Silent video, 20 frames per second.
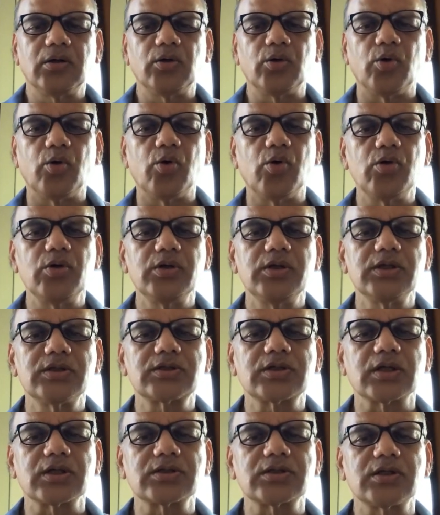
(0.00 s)
hold this
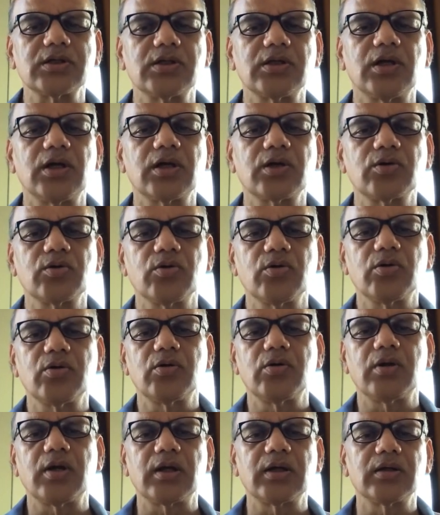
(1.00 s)
tungsten electrode
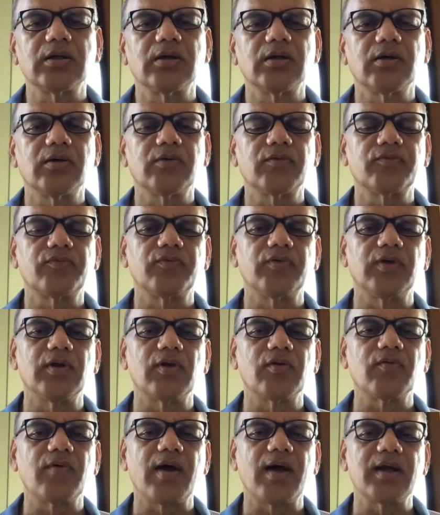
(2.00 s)
and the
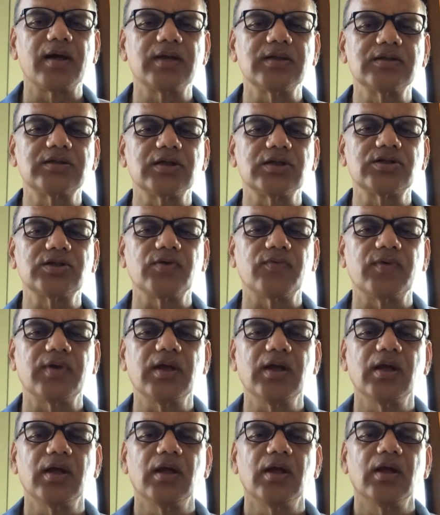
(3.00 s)
filler wire in such a way
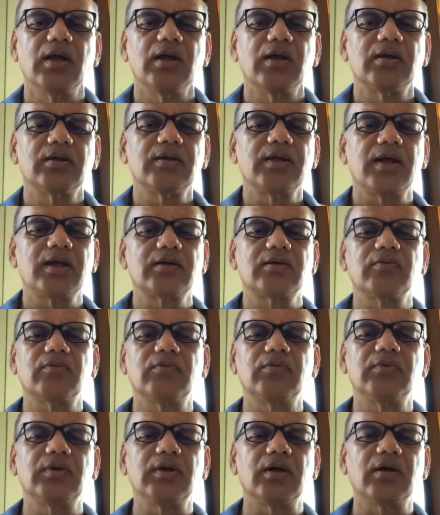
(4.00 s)
that
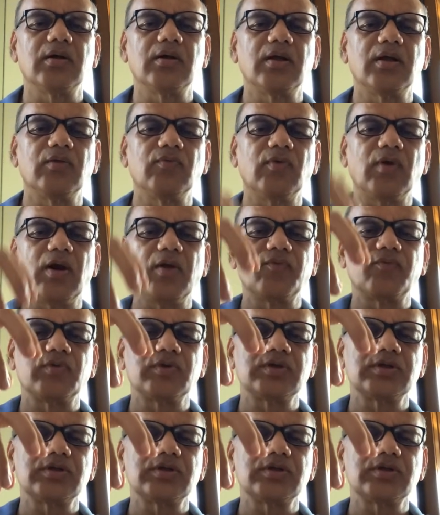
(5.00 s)
the envelope which